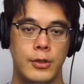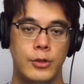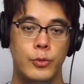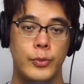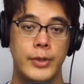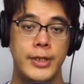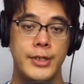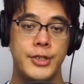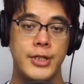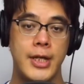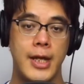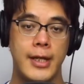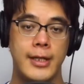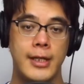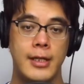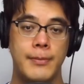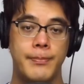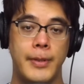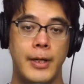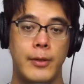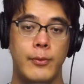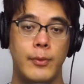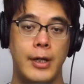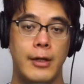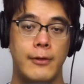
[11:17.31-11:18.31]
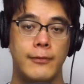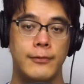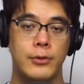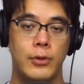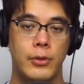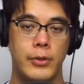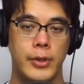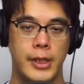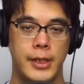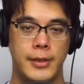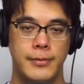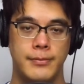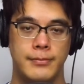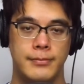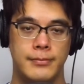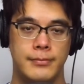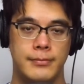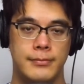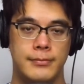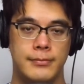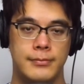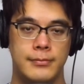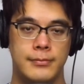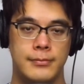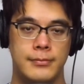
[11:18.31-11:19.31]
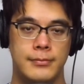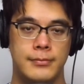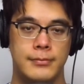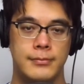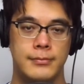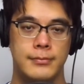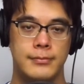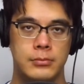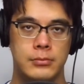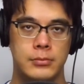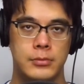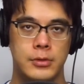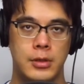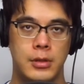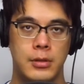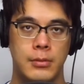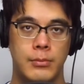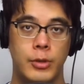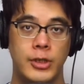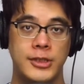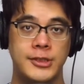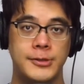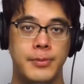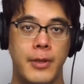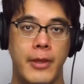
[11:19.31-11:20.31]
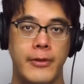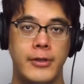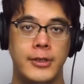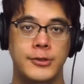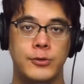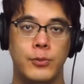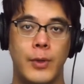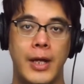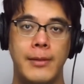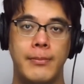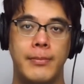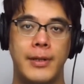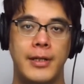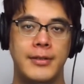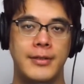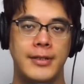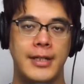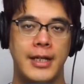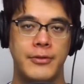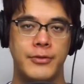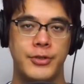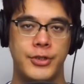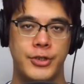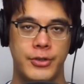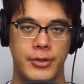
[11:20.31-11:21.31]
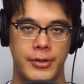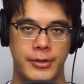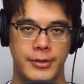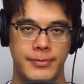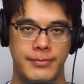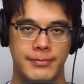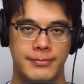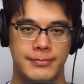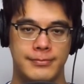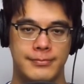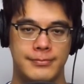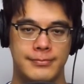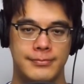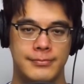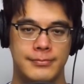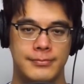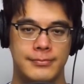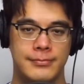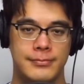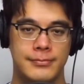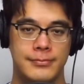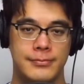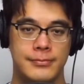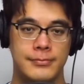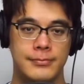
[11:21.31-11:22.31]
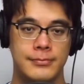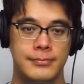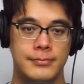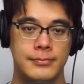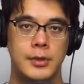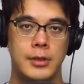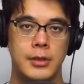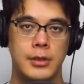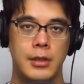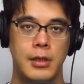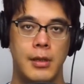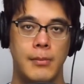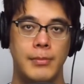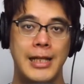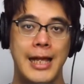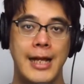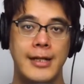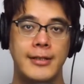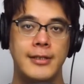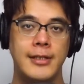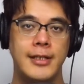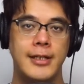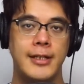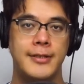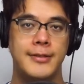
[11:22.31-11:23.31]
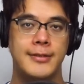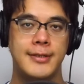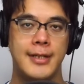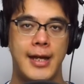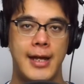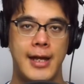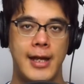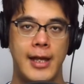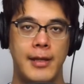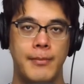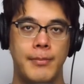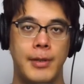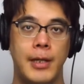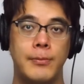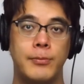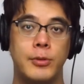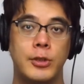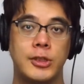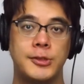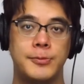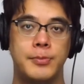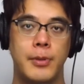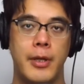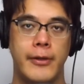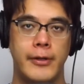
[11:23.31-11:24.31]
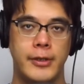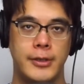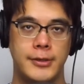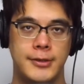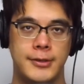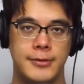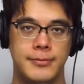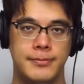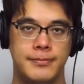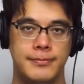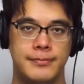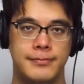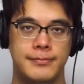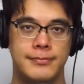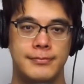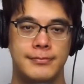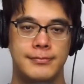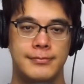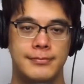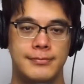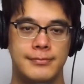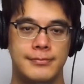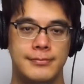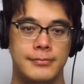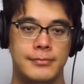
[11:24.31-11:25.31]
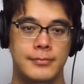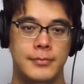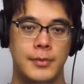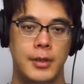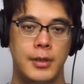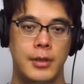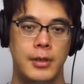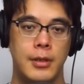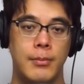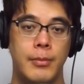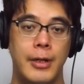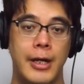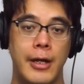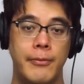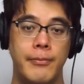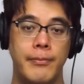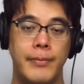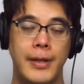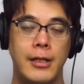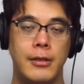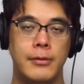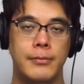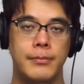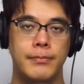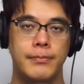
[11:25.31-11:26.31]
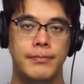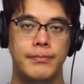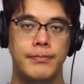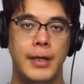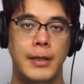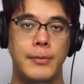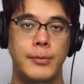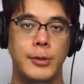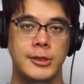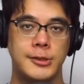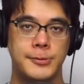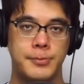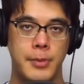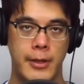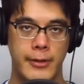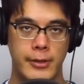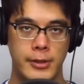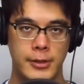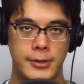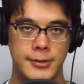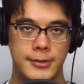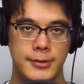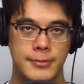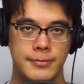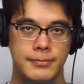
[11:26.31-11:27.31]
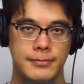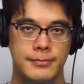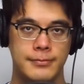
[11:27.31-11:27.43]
Tweed jacket by Ralph Lauren. Brooks Brothers white button-down shirt. Black knitted tie by Brooks Brothers. Brown belt by Brooks Brothers.